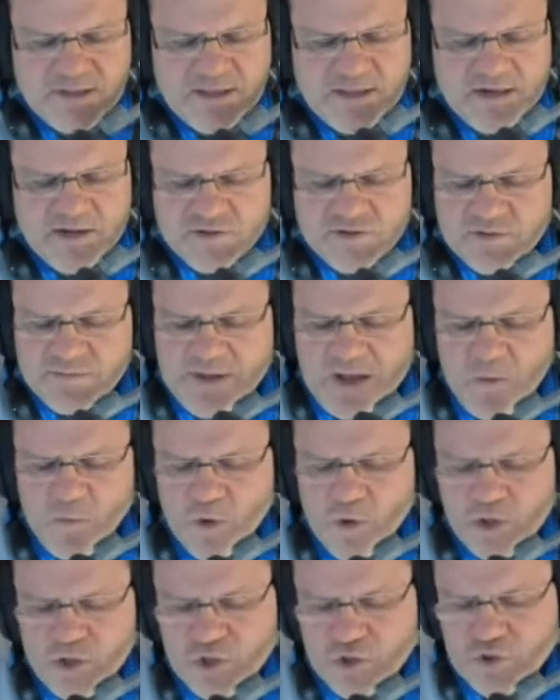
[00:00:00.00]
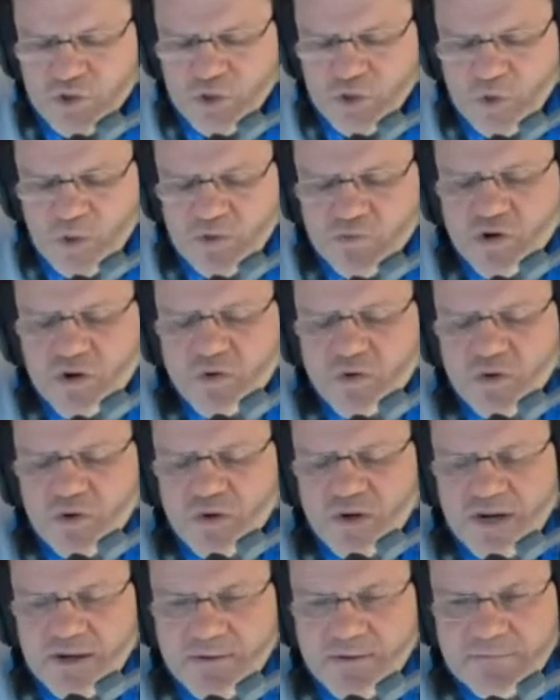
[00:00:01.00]
and it's about what you do in
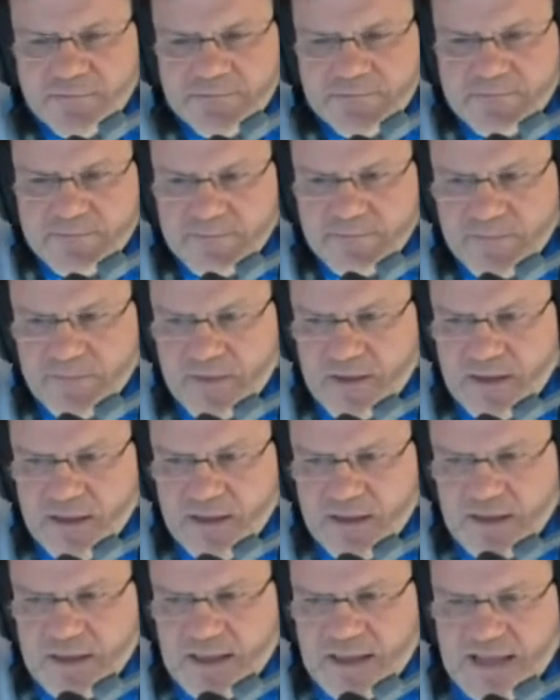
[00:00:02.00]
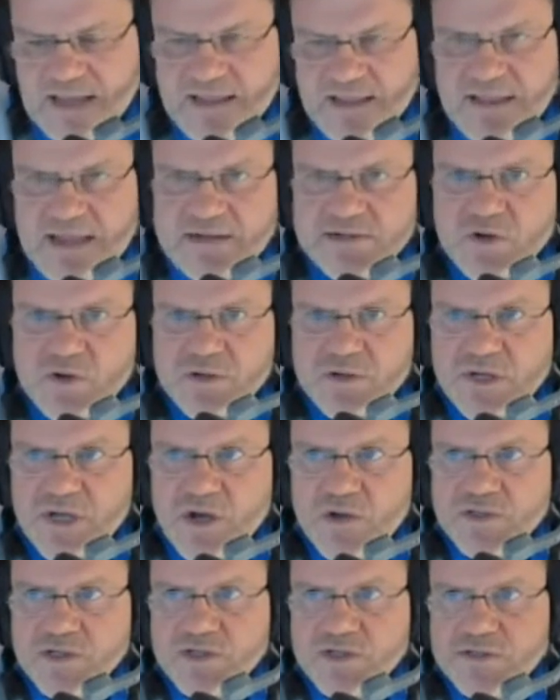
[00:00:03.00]
recruiting, and that's on
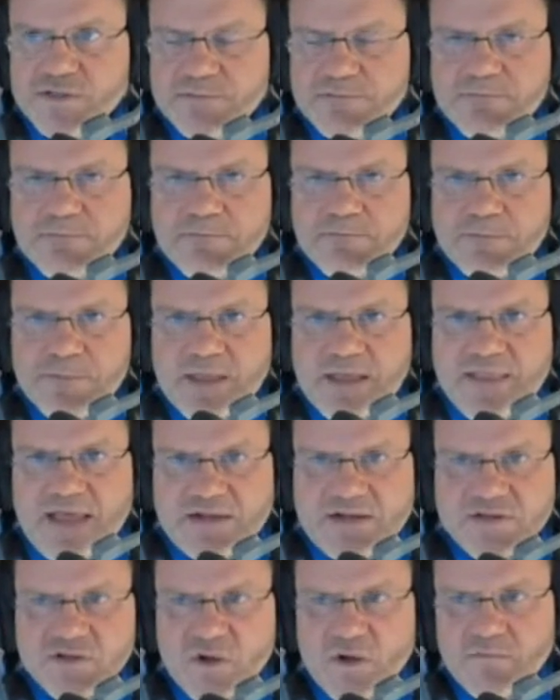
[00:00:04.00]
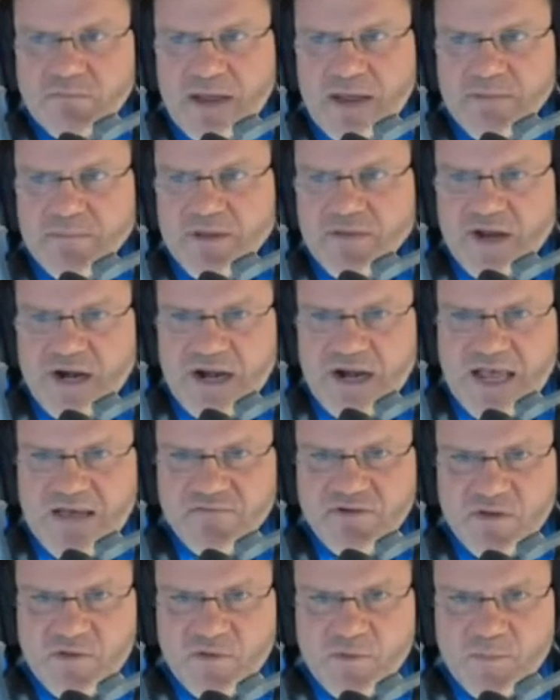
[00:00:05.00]
coaches, and that's on maybe the
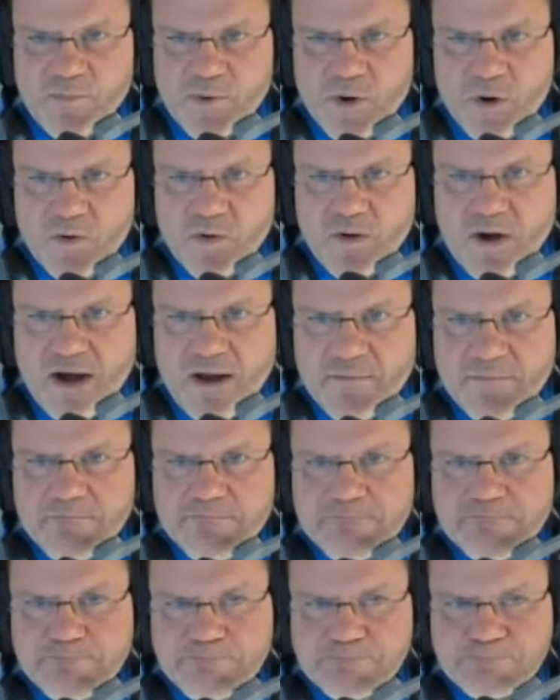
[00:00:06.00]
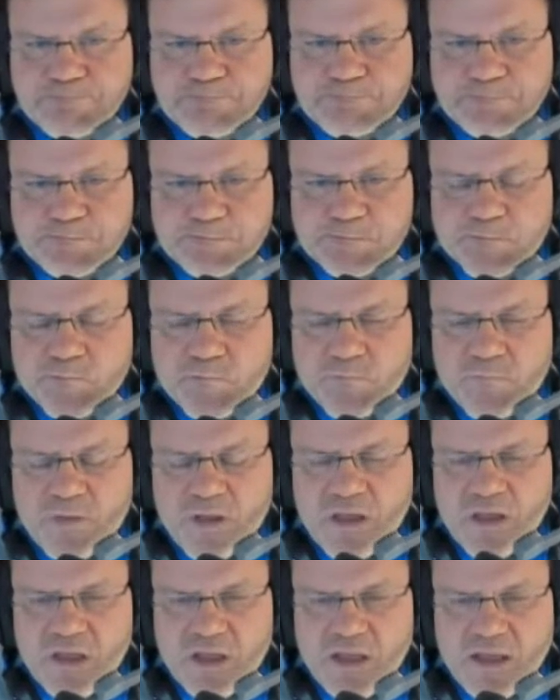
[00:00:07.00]
level of the program.
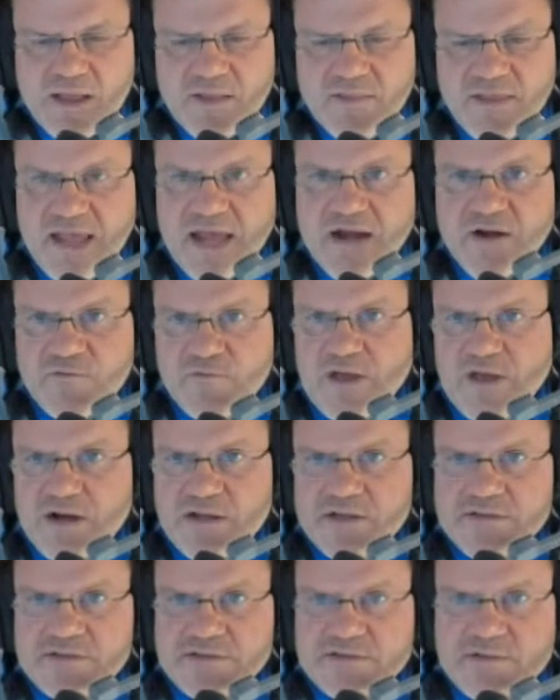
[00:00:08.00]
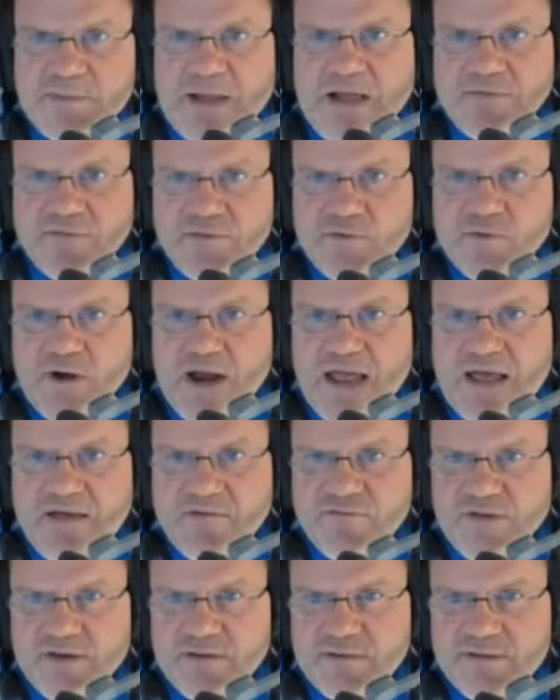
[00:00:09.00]
The NFL is about the
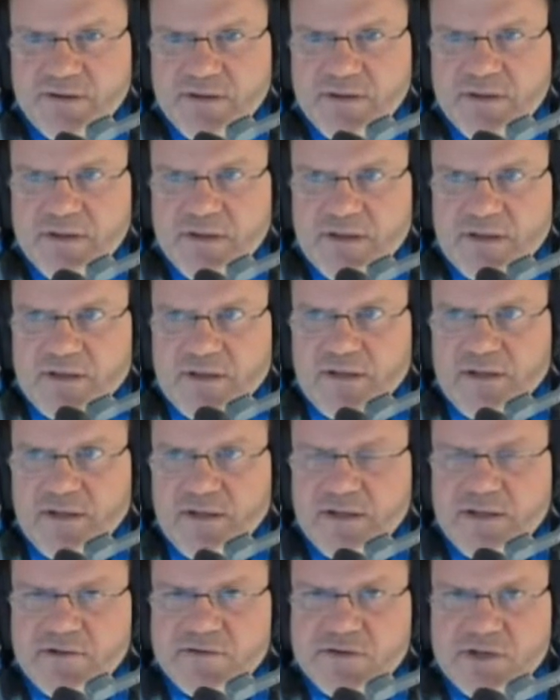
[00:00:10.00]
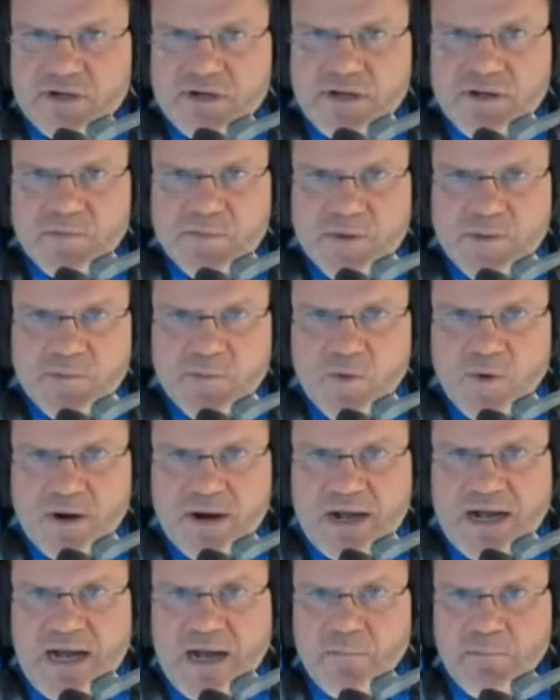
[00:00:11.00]
draft, and it's a little bit more
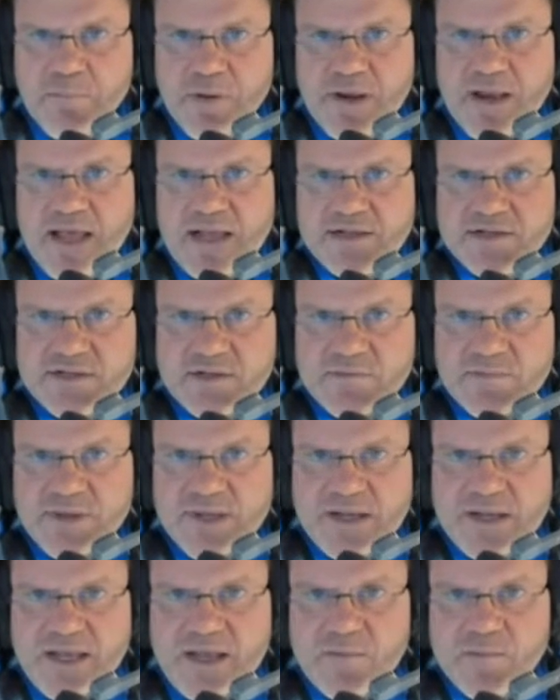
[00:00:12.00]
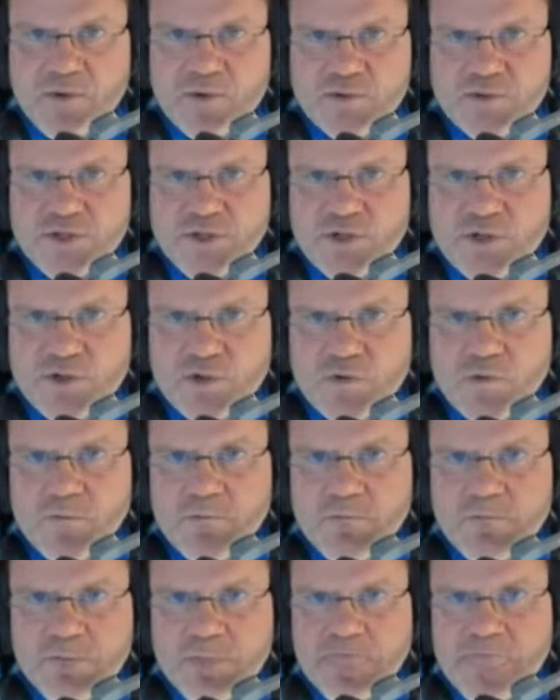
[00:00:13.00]
complex in being able to
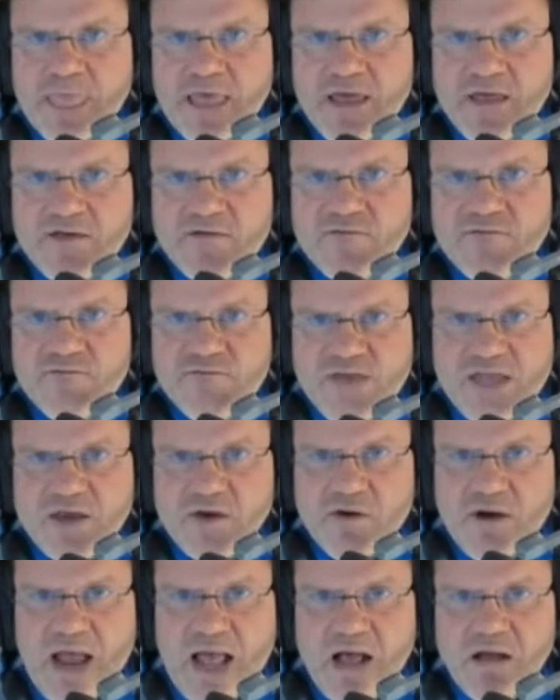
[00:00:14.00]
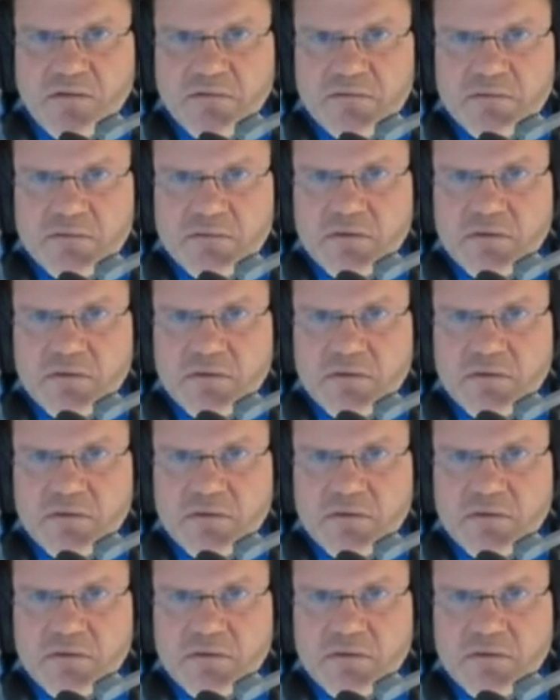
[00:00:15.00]
figure out